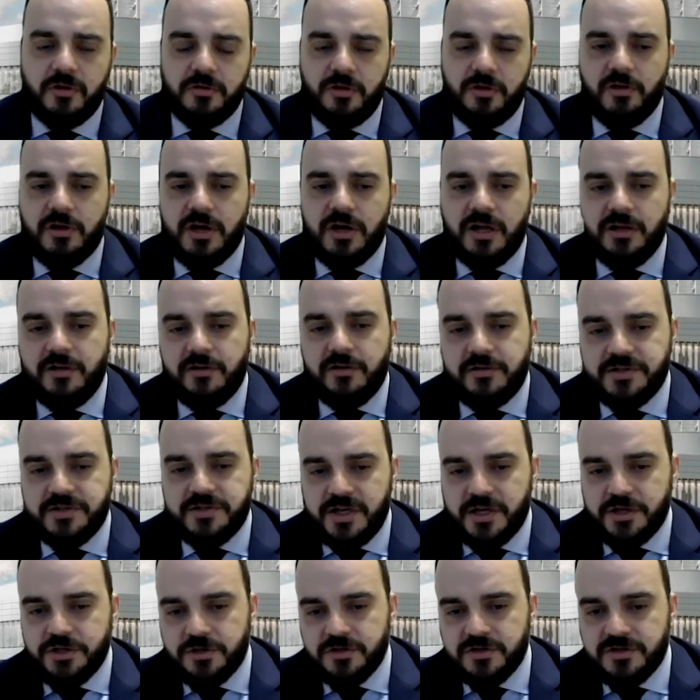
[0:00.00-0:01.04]
local
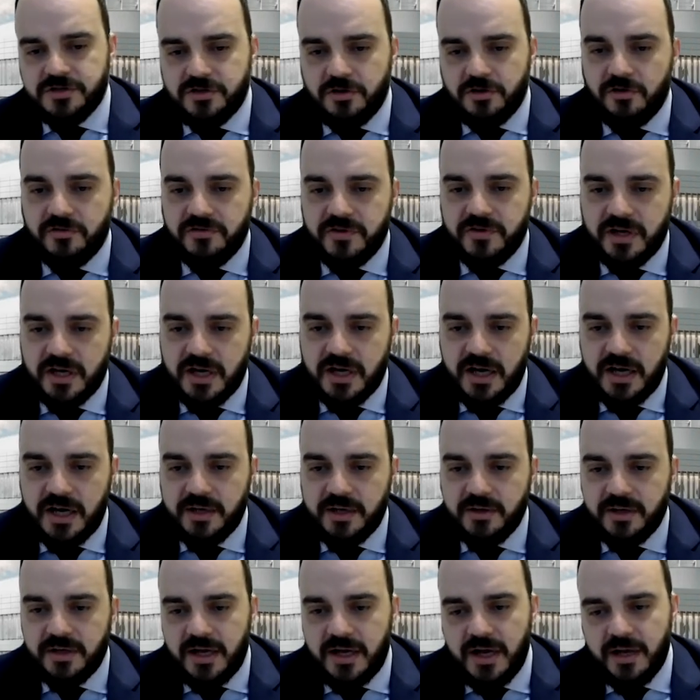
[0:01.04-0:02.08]
resections offer
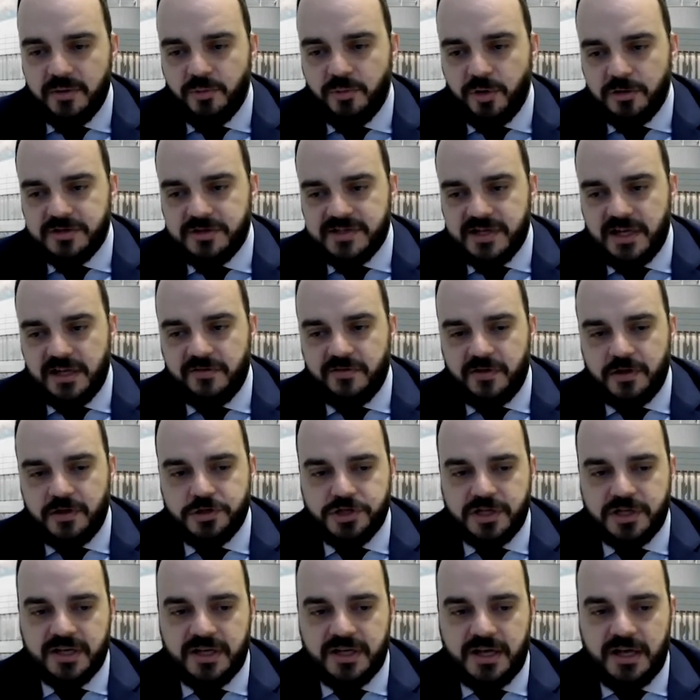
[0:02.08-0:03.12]
high eyeball salvage
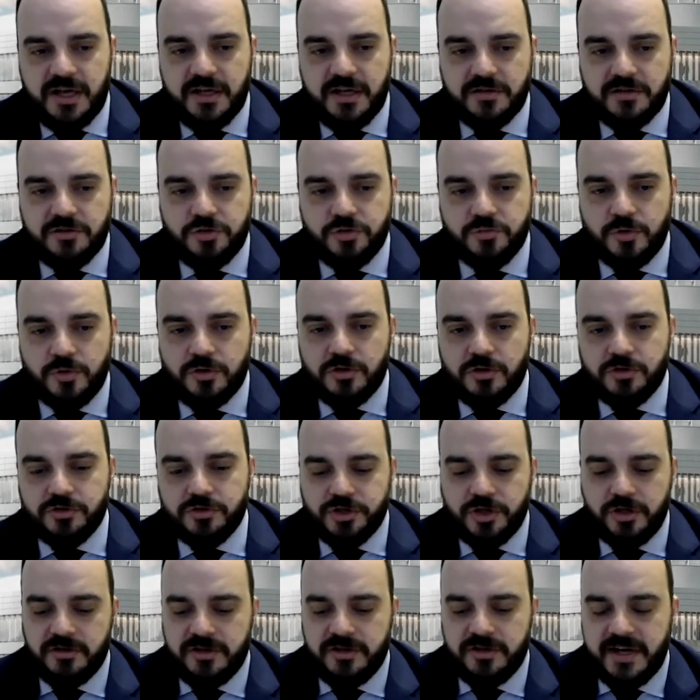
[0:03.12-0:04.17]
and high tumor
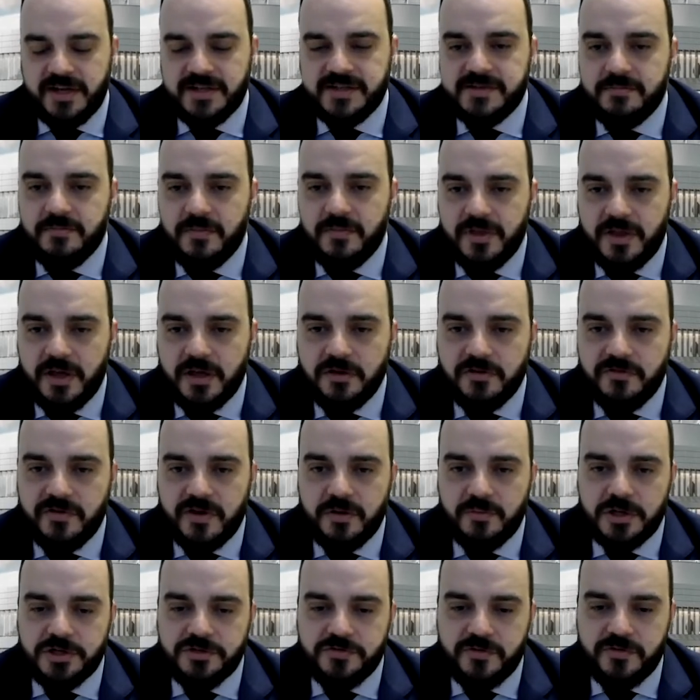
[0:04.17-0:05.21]
control rates. Thank you very
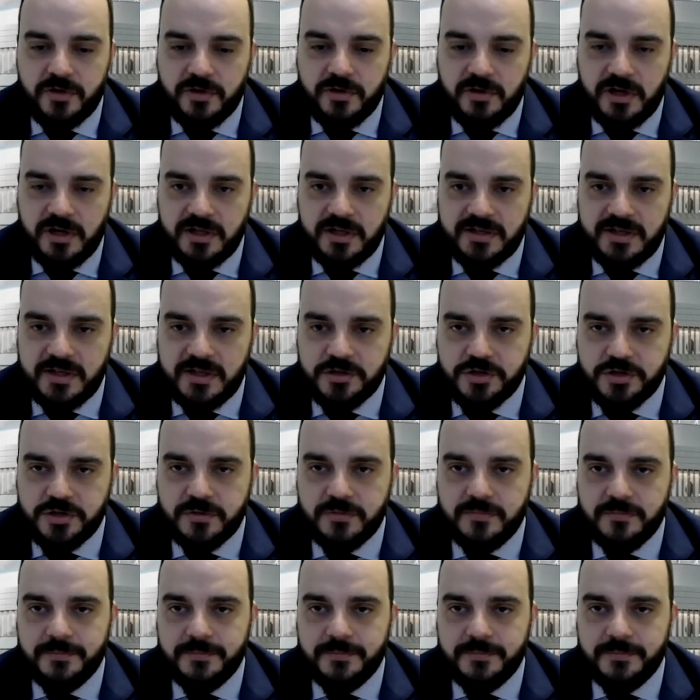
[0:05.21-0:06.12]
much for your attention.